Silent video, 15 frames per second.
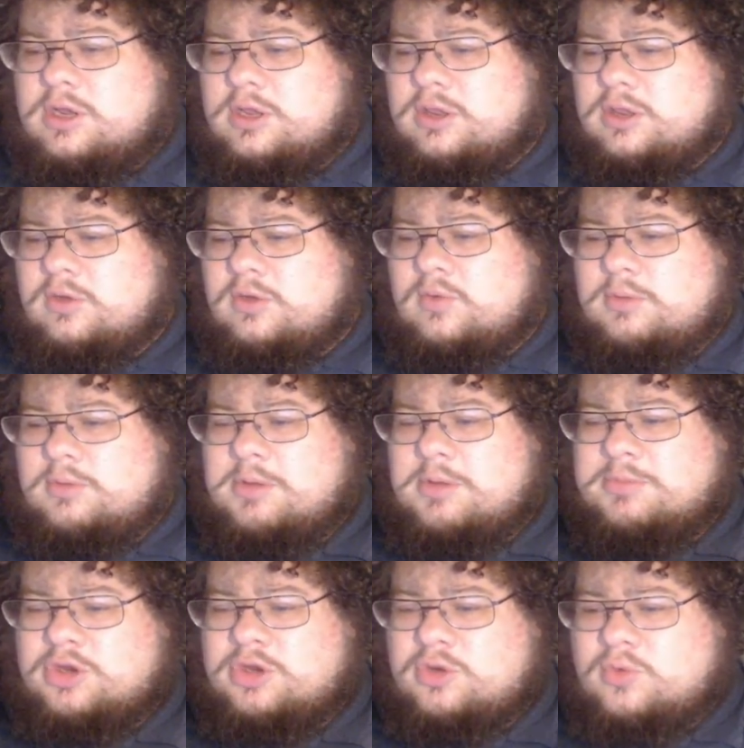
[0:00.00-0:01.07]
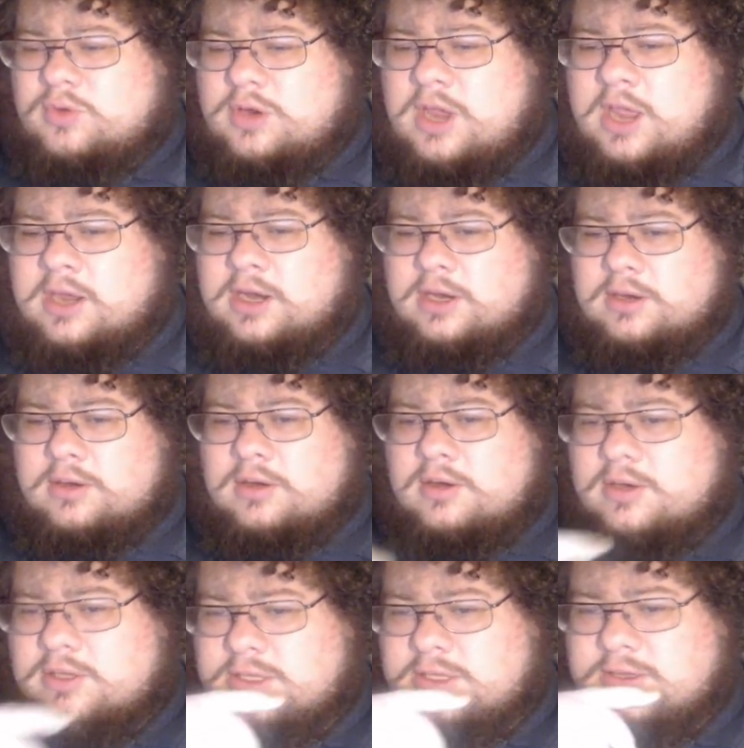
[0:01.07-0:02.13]
the rim up to create it.
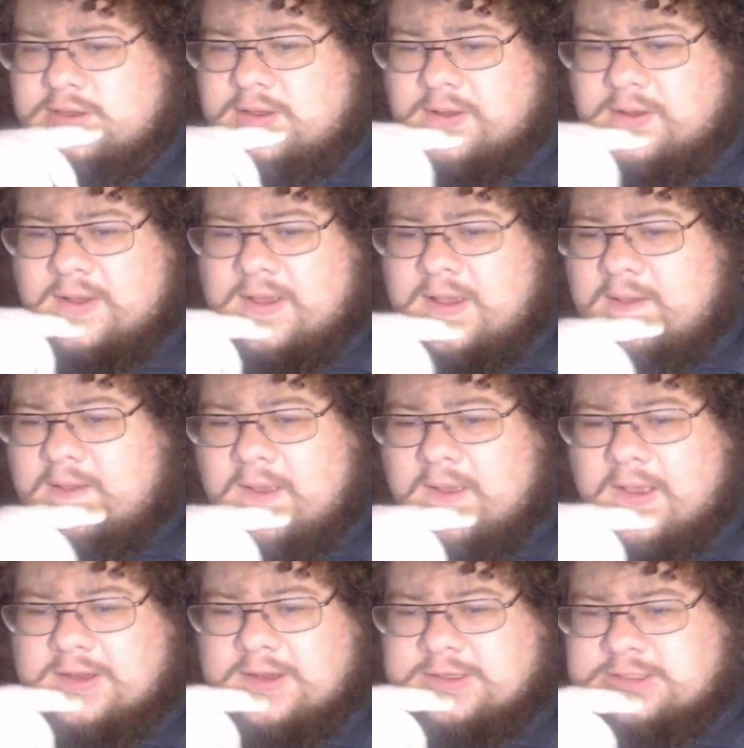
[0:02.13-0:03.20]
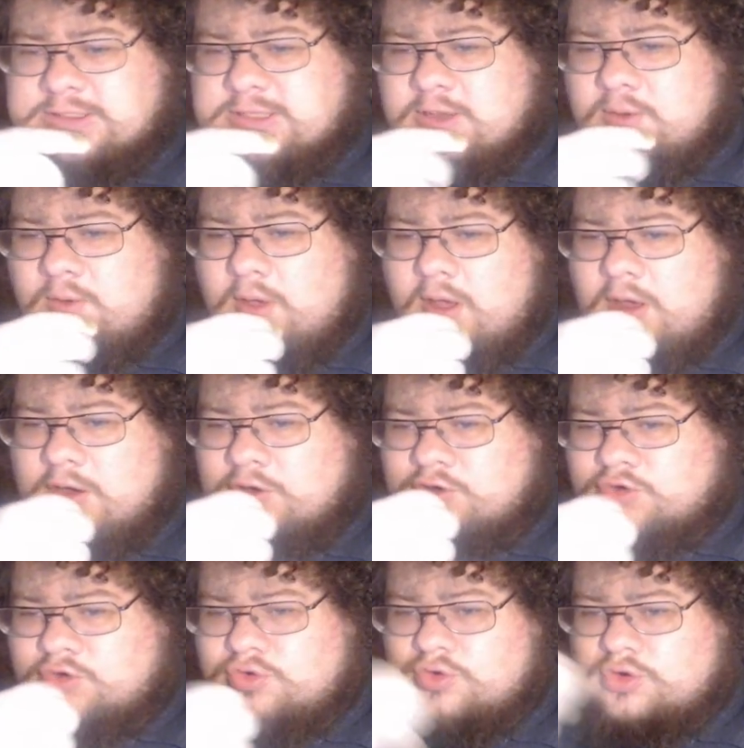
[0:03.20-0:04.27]
And so on
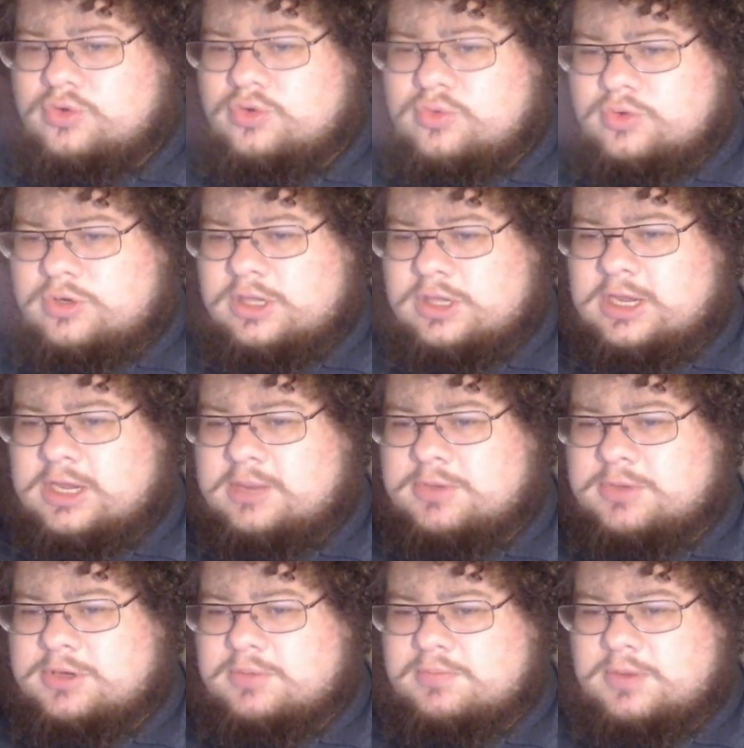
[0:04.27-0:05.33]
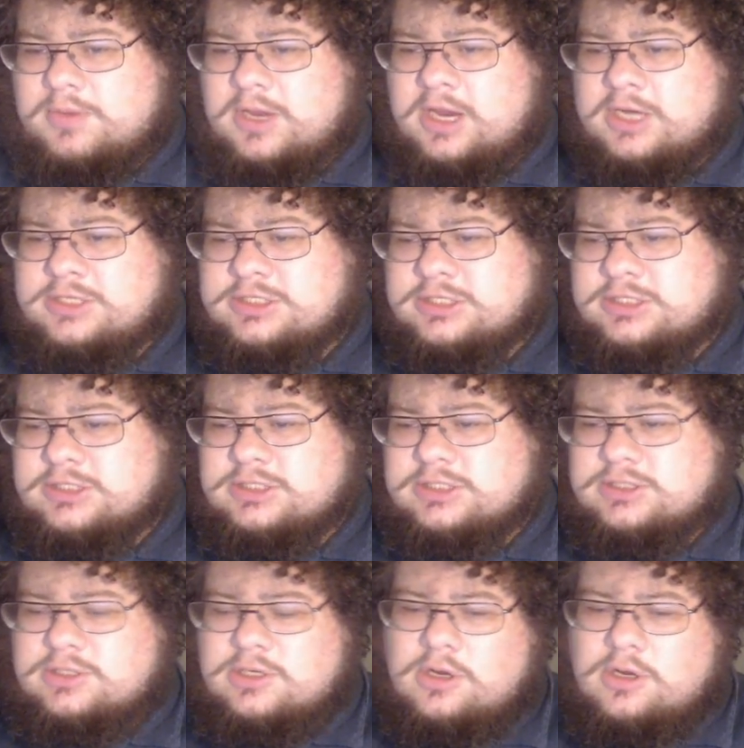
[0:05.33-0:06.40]
true clipped planchets
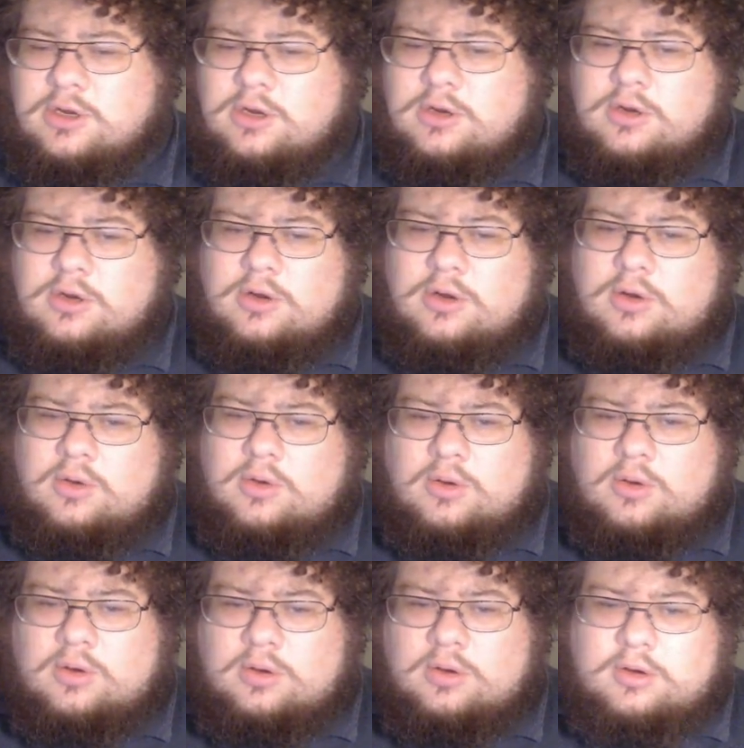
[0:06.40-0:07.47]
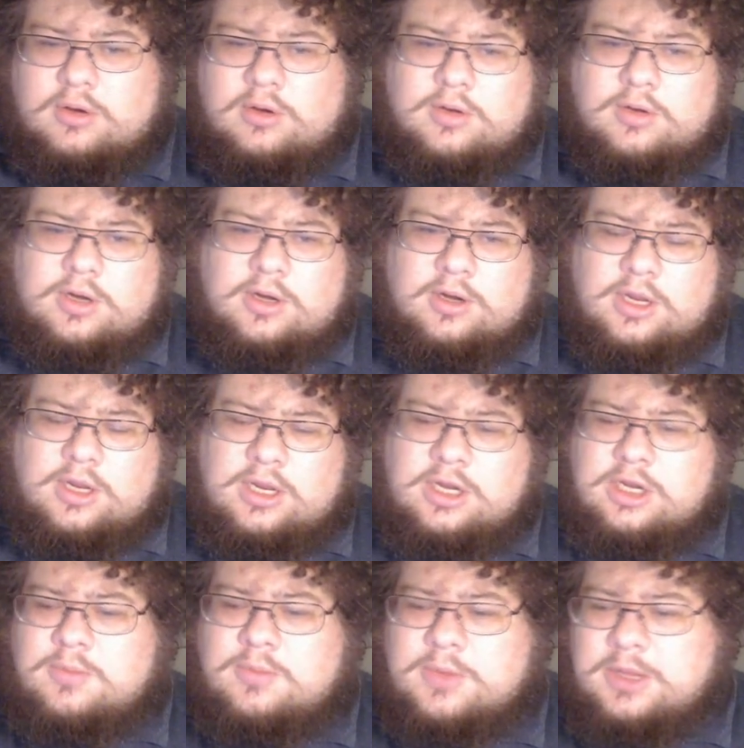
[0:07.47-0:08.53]
or
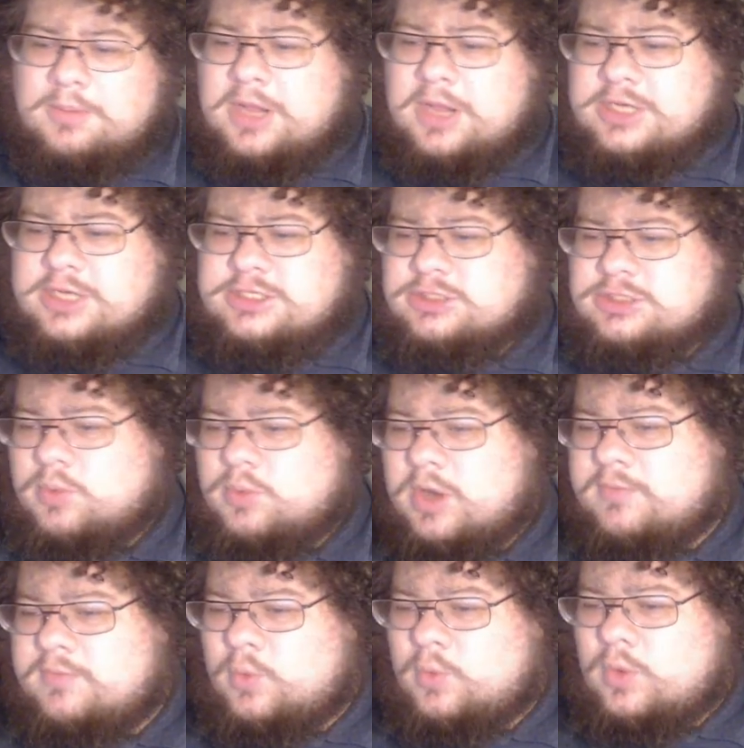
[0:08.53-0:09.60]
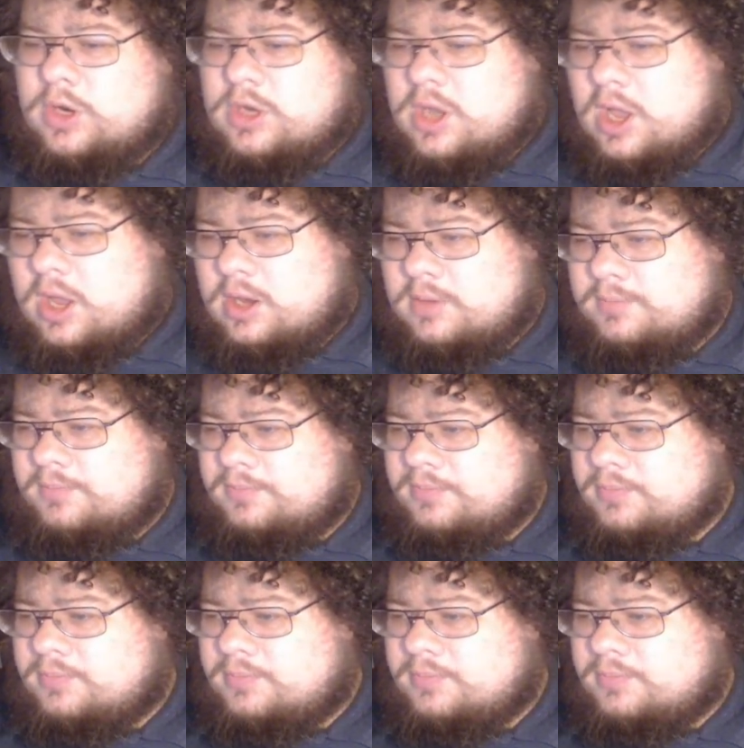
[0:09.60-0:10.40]
incomplete planchets, whatever you want to call them,